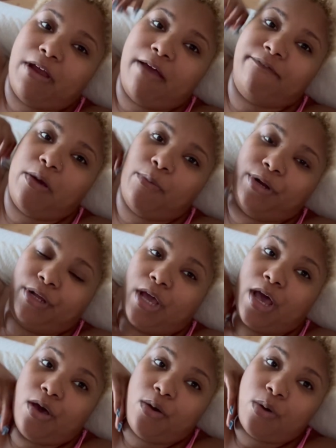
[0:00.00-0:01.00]
out if I want to
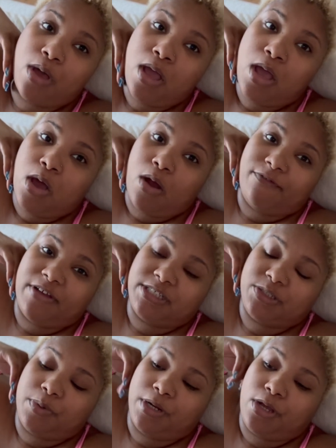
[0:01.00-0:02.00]
go or if I
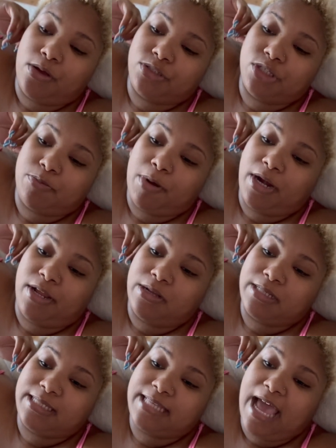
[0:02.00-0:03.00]
just want to go to the party
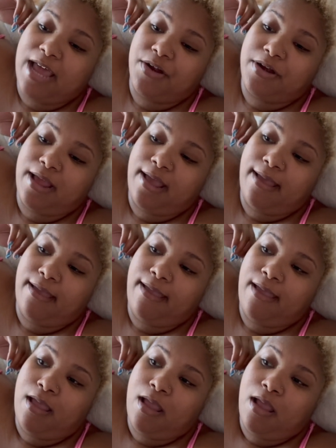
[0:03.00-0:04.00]
on Saturday.
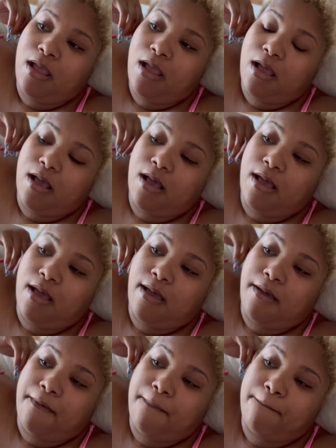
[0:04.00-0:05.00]
But
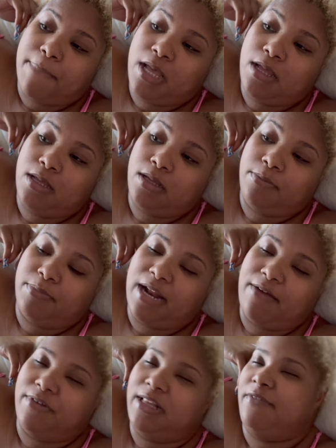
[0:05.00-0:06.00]
I
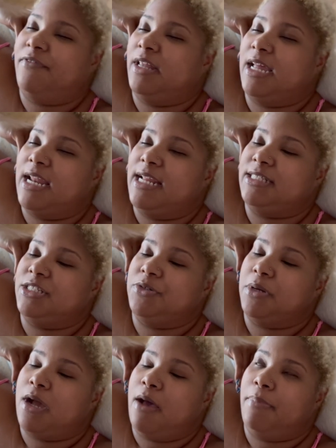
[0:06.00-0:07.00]
really feel like I need to do
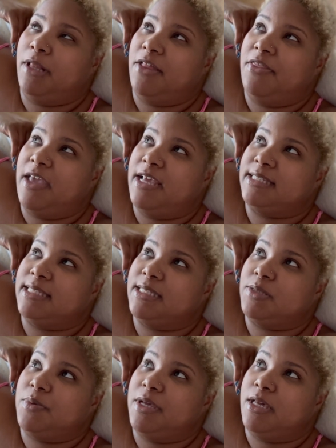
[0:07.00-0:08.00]
a couple of things
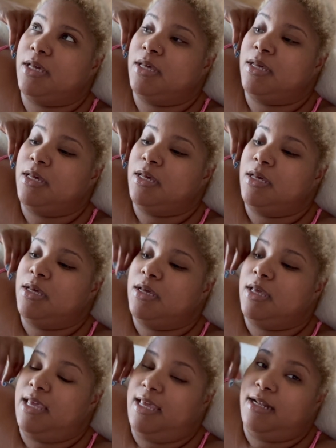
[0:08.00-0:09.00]
this
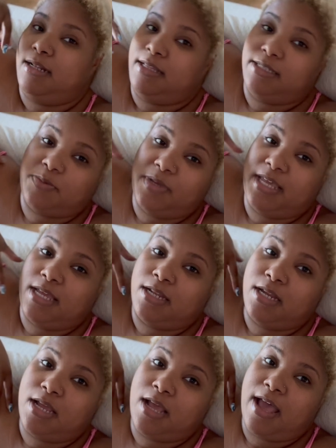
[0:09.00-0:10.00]
weekend.
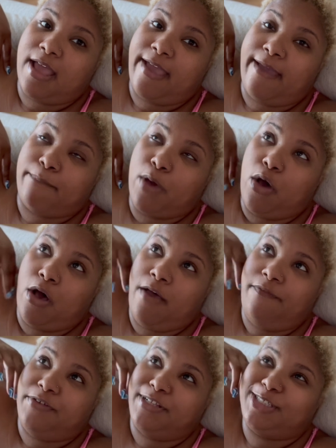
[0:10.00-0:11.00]
I am
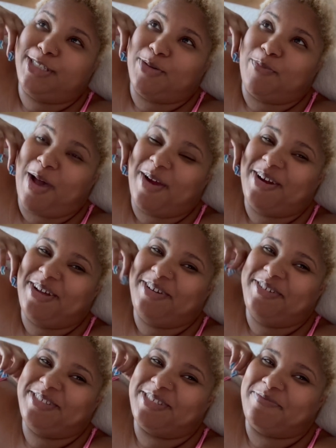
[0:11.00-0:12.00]
off
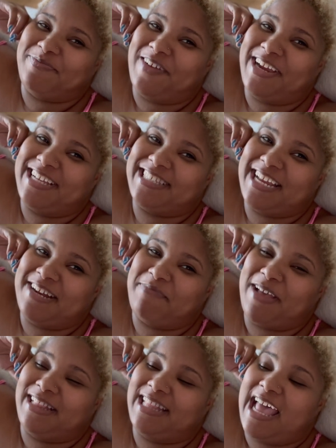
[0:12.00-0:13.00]
tomorrow, so I'm very excited
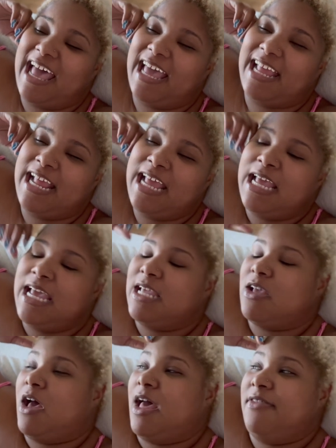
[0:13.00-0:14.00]
about that.
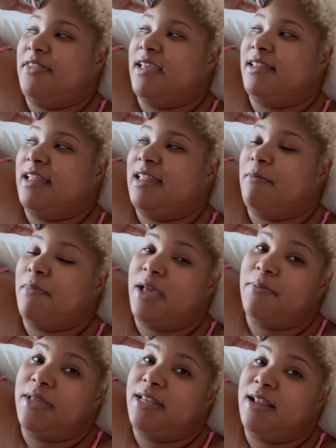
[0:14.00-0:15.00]
Y'all, I think that they
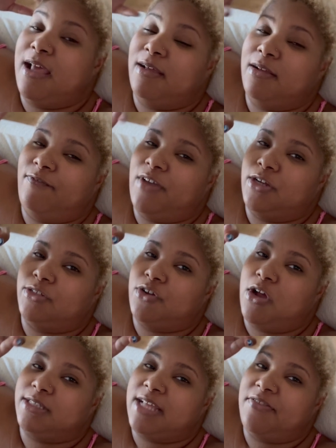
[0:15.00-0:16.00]
might be, fingers
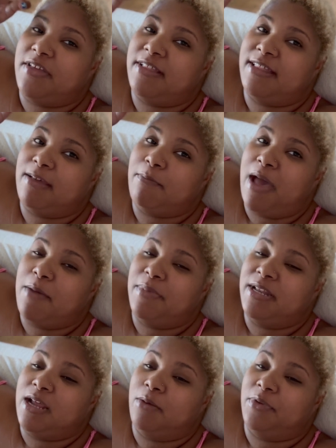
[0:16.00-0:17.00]
crossed, I think that they might be
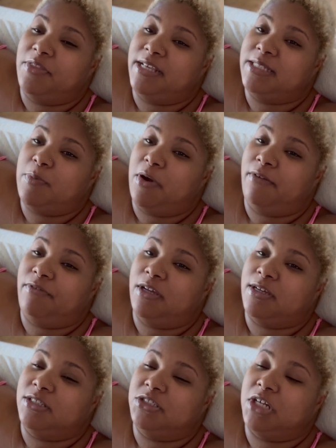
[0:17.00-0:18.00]
done with this part of the
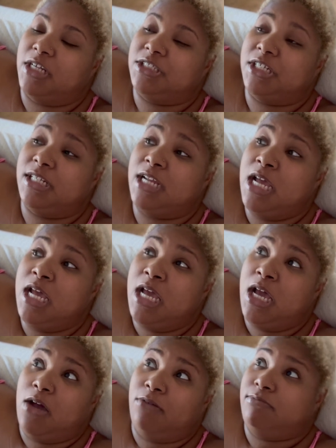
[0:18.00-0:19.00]
construction.
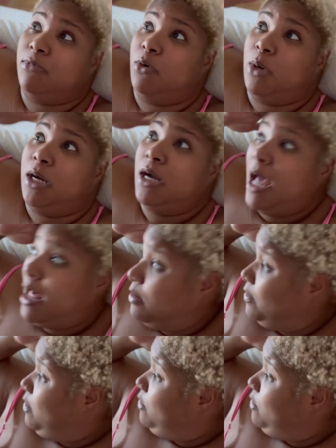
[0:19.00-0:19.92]
Or I don't know